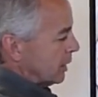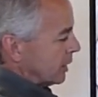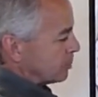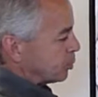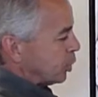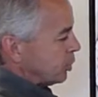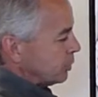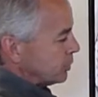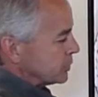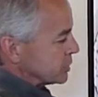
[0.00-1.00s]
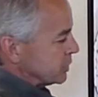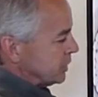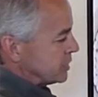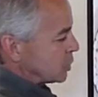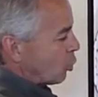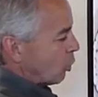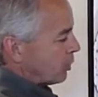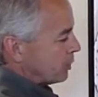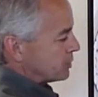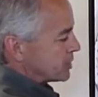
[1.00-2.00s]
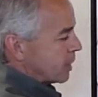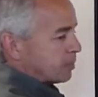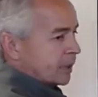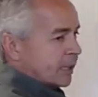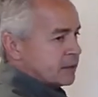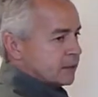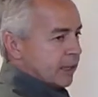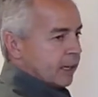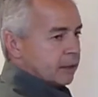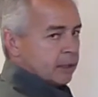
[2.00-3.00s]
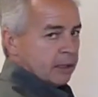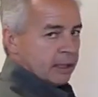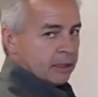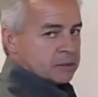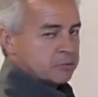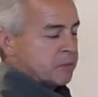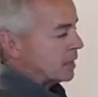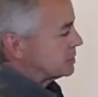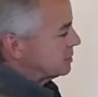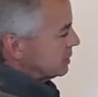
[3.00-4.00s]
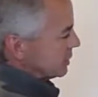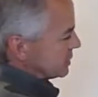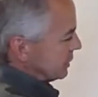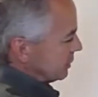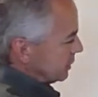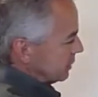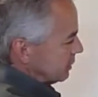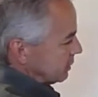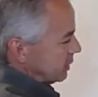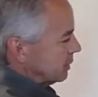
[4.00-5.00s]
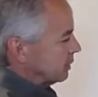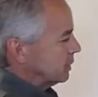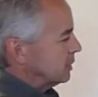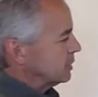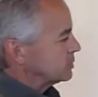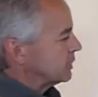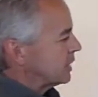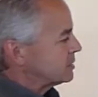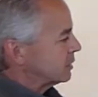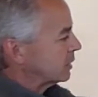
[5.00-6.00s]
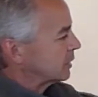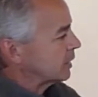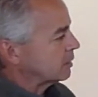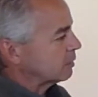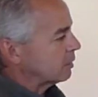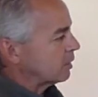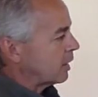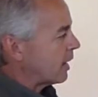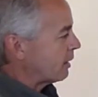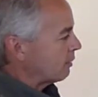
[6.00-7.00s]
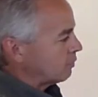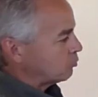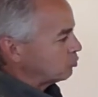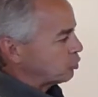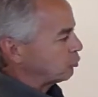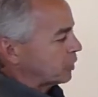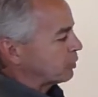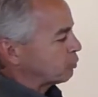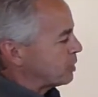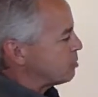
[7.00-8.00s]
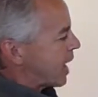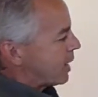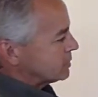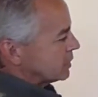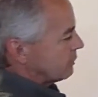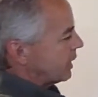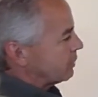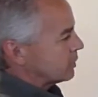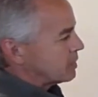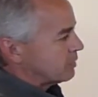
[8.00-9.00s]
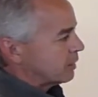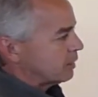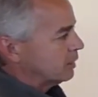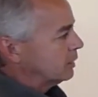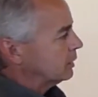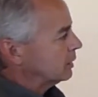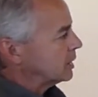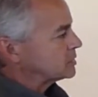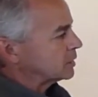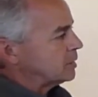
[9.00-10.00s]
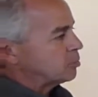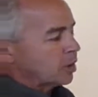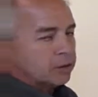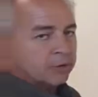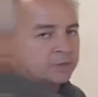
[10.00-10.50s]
it pulls these corners up against that, and it makes a seal here and here. So that's, again, like 3 patents on that right there, and that's a key part of our